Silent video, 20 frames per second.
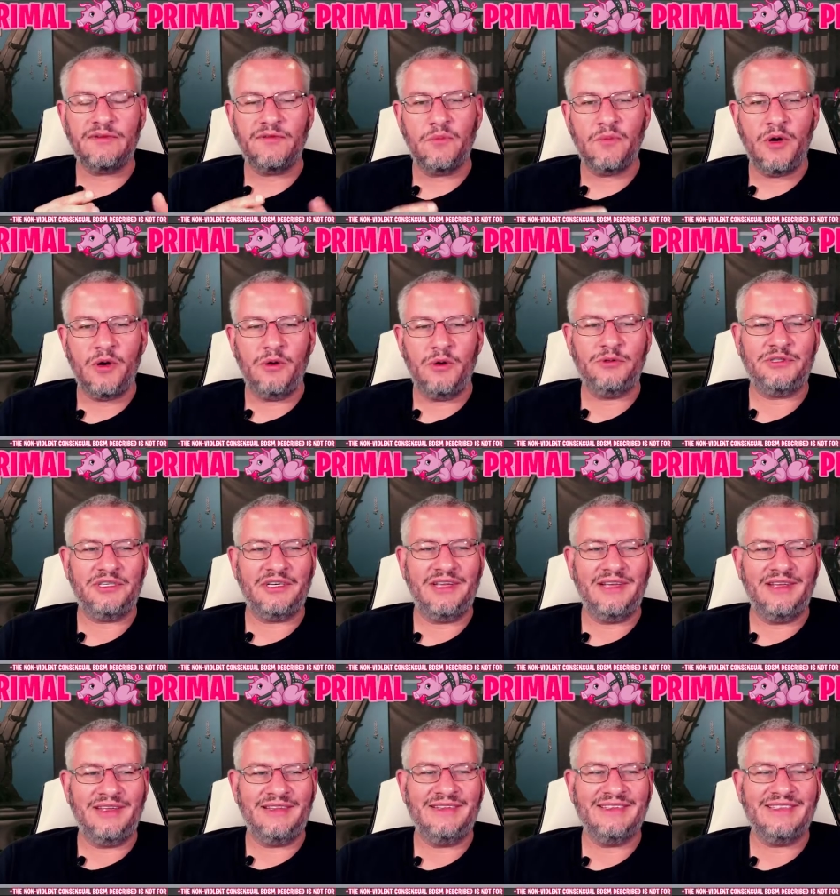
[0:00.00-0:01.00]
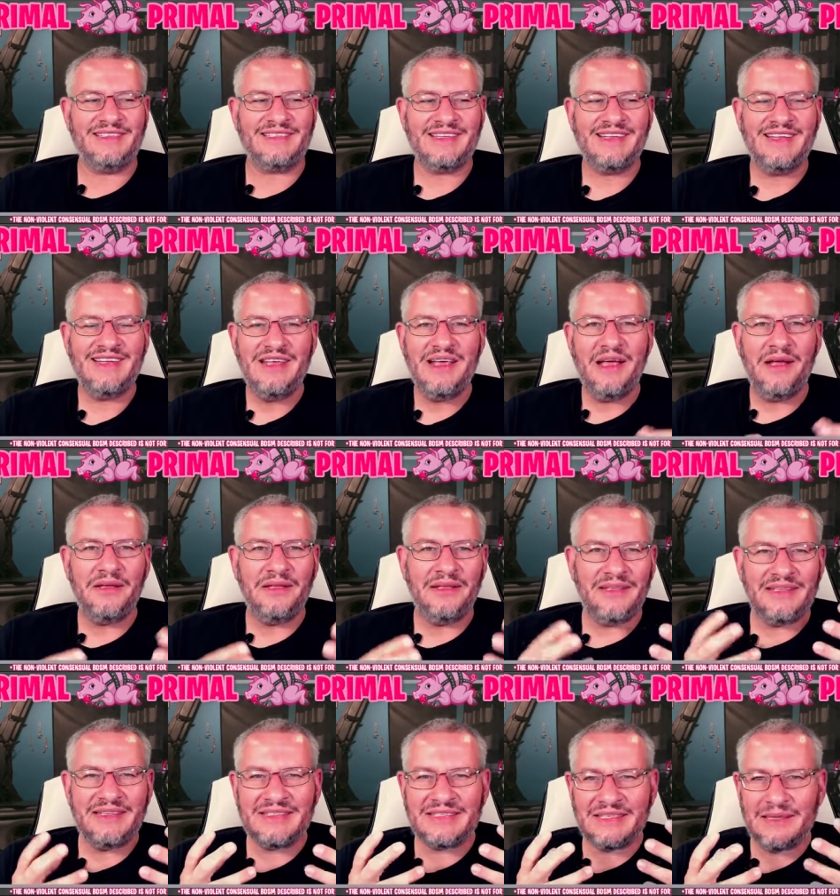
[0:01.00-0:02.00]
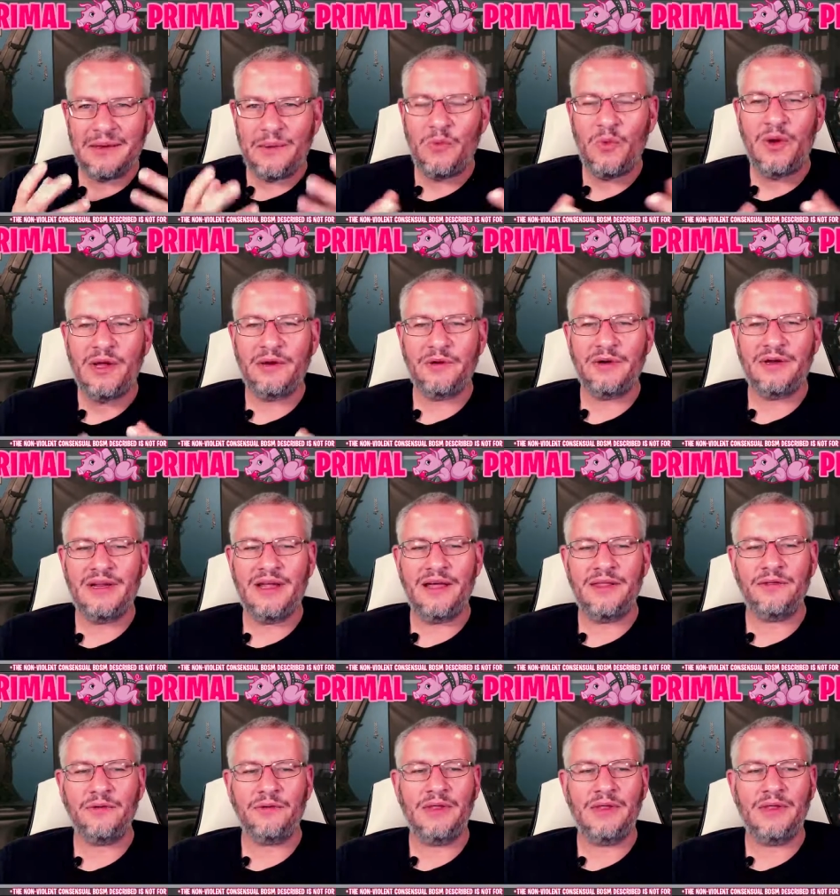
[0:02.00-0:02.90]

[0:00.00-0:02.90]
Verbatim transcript: emotions in some way or another.